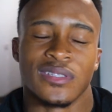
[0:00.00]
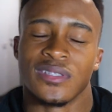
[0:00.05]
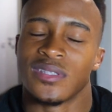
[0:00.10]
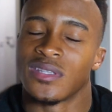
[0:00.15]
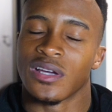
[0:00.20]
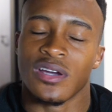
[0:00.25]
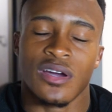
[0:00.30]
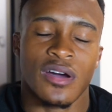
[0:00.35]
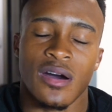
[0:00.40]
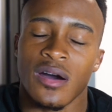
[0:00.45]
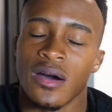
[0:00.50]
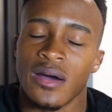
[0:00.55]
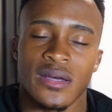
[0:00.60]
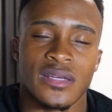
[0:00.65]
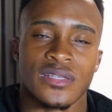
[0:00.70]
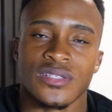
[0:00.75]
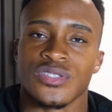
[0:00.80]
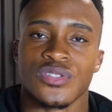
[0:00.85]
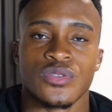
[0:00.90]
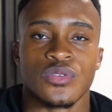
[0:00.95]
the car
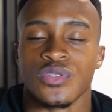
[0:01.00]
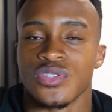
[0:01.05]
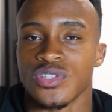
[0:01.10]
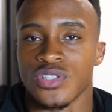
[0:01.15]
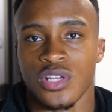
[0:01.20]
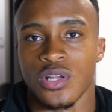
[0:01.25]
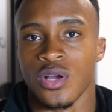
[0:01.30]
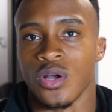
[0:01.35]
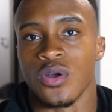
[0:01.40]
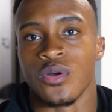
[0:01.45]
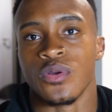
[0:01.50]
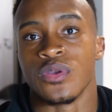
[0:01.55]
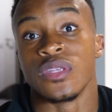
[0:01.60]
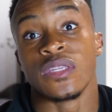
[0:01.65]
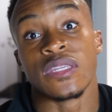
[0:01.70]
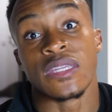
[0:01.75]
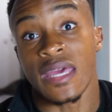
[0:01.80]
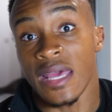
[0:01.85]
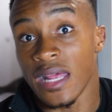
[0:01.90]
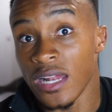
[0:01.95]
is too slow, you
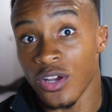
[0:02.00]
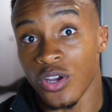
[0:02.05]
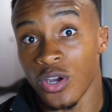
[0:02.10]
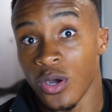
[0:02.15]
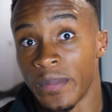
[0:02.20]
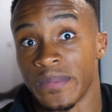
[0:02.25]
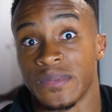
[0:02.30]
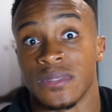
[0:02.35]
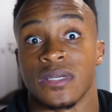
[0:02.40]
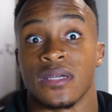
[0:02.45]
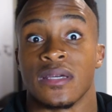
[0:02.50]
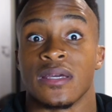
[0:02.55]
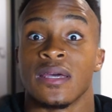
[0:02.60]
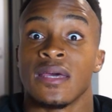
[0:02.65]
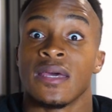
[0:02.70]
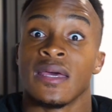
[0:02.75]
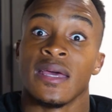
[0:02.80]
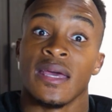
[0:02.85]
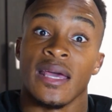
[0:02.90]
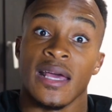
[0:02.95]
need a helicopter.
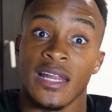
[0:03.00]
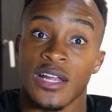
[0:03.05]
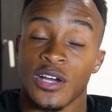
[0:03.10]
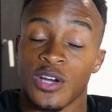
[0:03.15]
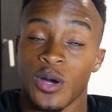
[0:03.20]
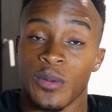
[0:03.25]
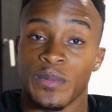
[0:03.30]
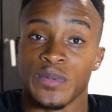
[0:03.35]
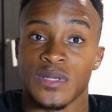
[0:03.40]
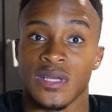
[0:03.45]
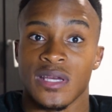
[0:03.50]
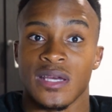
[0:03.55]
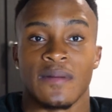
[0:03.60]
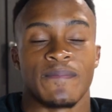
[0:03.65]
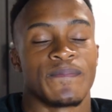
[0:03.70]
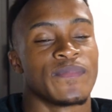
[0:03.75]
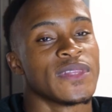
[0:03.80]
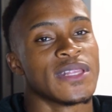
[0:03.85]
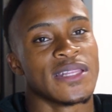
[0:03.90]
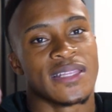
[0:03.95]

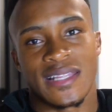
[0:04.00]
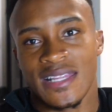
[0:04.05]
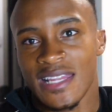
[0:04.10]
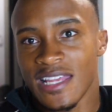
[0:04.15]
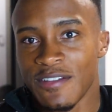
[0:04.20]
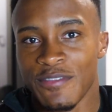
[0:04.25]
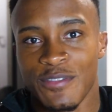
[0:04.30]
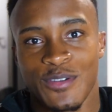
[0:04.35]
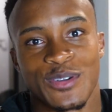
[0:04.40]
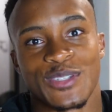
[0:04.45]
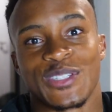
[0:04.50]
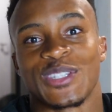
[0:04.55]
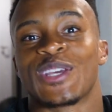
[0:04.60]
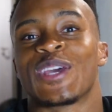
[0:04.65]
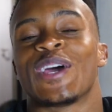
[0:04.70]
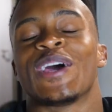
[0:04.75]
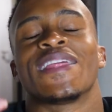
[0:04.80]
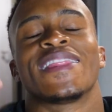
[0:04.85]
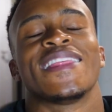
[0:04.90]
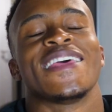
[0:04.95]
Helicopter, the levels,
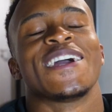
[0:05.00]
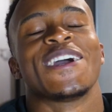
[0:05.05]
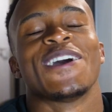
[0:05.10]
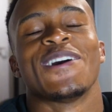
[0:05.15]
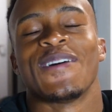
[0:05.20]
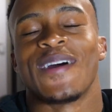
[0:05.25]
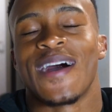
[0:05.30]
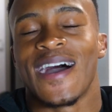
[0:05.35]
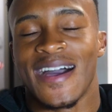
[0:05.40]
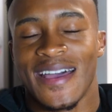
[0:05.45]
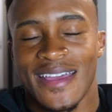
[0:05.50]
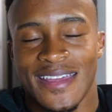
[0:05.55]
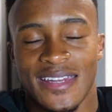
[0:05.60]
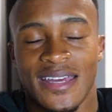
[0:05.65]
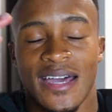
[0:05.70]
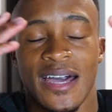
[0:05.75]
they go higher and